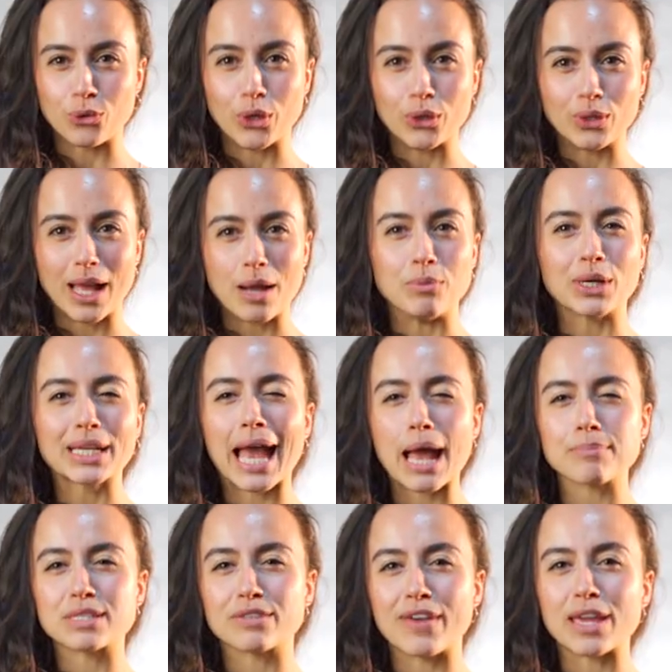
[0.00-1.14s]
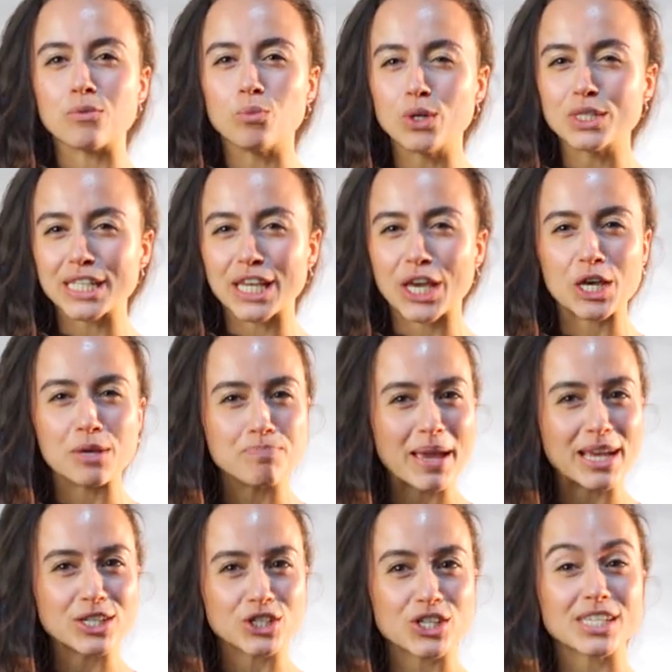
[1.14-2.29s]
oil and will captivate woody,
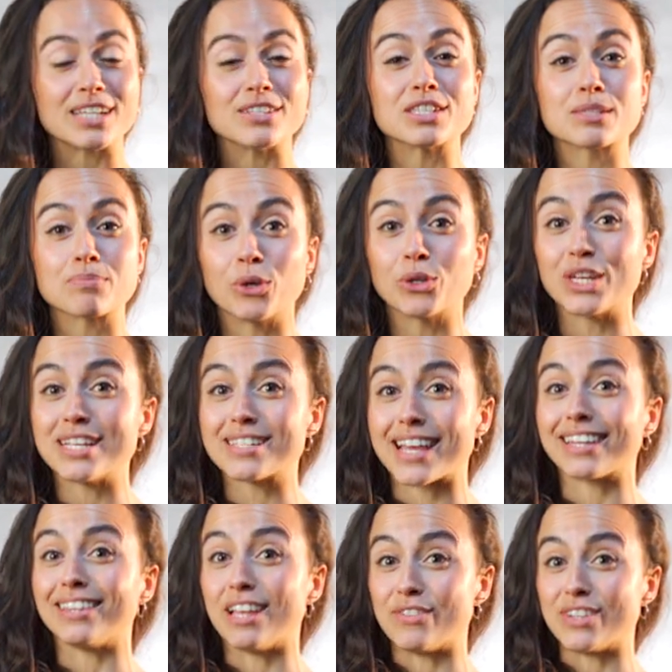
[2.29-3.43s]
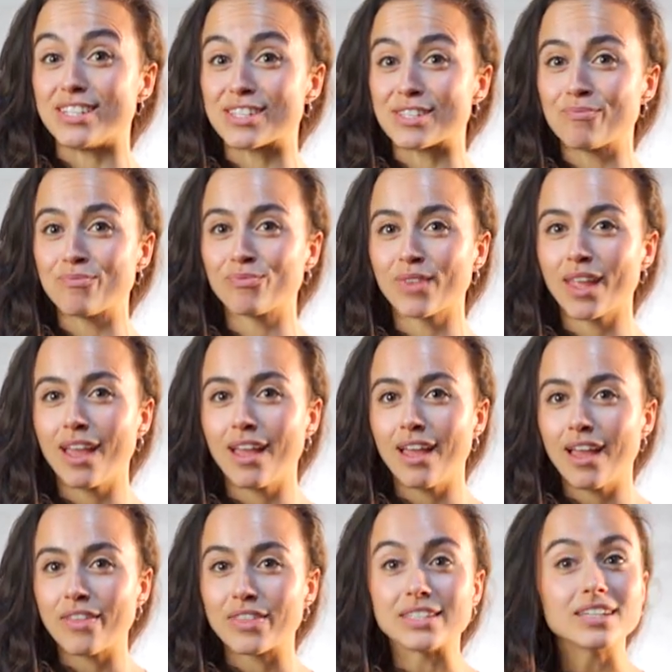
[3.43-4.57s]
herbaceous and smoky scent lovers.
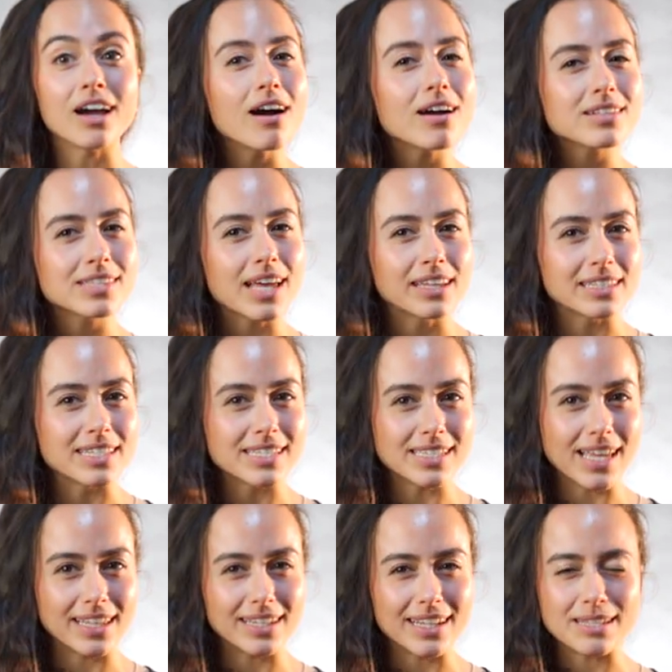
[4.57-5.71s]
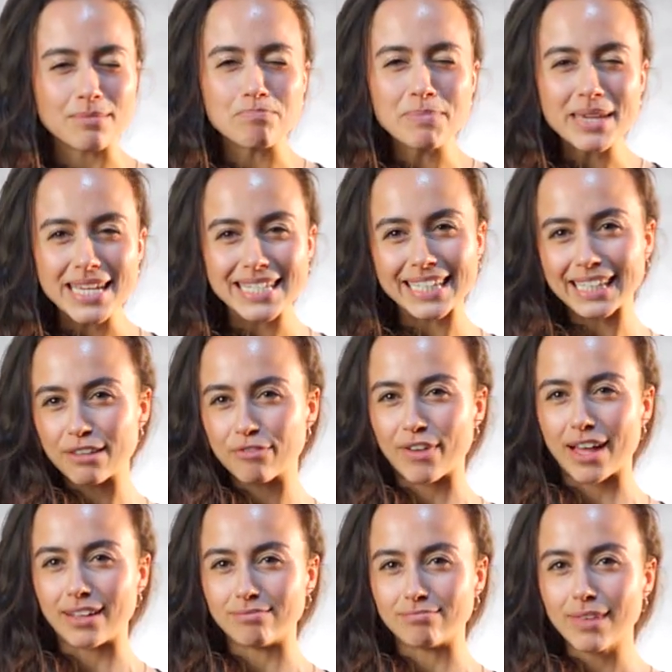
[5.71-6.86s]
The dark side of this scent is immediately
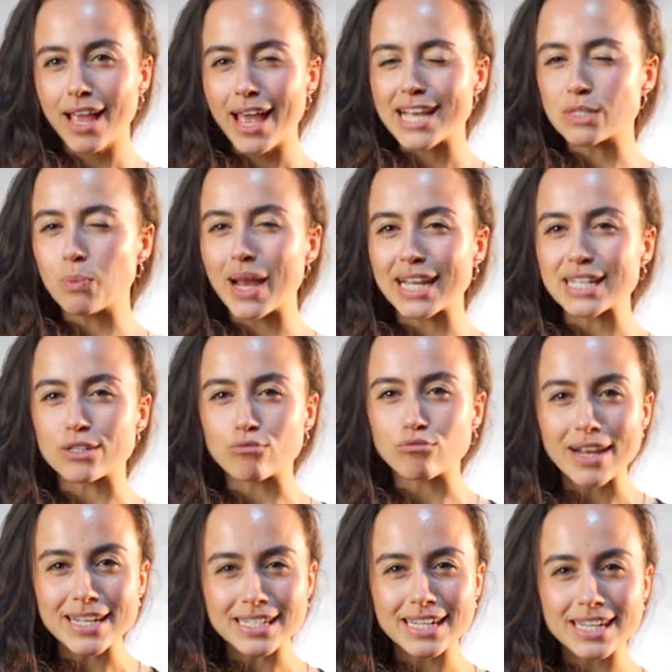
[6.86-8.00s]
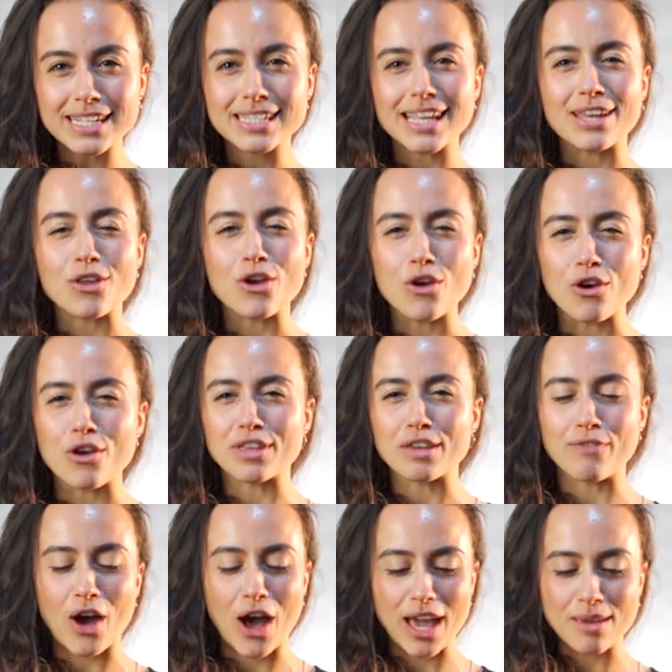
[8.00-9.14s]
felt, as well as a resinous and
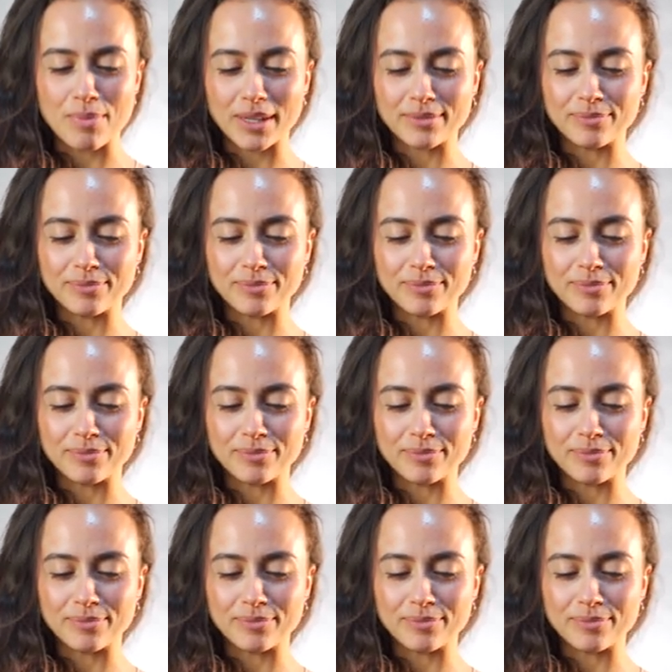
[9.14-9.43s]
earthy vibe.